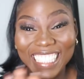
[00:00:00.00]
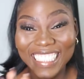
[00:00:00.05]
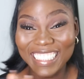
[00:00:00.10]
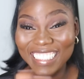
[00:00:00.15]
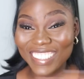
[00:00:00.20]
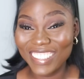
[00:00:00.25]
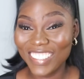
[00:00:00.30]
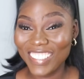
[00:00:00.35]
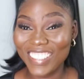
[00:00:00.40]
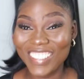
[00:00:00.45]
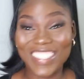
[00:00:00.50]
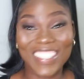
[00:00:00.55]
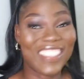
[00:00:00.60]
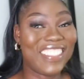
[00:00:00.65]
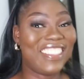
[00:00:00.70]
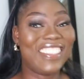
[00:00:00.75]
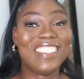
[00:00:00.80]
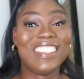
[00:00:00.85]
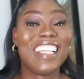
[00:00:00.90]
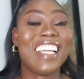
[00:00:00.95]
I did not
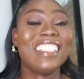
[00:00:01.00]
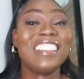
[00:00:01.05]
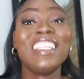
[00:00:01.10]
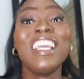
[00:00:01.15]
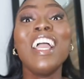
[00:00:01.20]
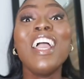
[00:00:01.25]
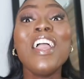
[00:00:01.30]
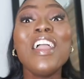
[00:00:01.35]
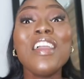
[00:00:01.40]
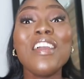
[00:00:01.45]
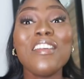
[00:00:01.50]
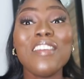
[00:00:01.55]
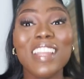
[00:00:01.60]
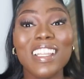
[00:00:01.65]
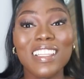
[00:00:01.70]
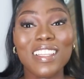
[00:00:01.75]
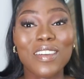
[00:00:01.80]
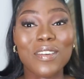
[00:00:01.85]
just do that right